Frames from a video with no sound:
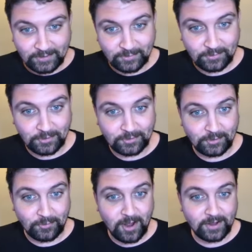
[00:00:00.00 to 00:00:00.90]
you're you're,
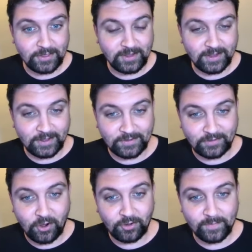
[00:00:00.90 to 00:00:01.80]
you're rocking the uh,
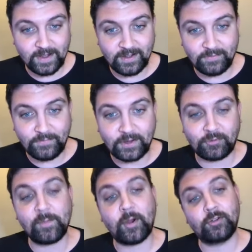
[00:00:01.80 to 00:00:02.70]
this Hartman
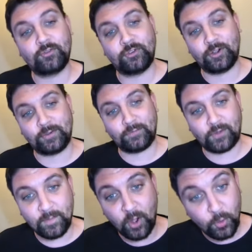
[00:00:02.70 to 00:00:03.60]
Victory March shirt
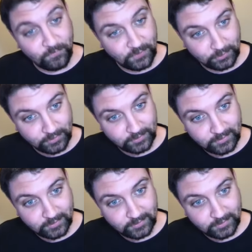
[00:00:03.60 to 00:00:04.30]
from Home Field.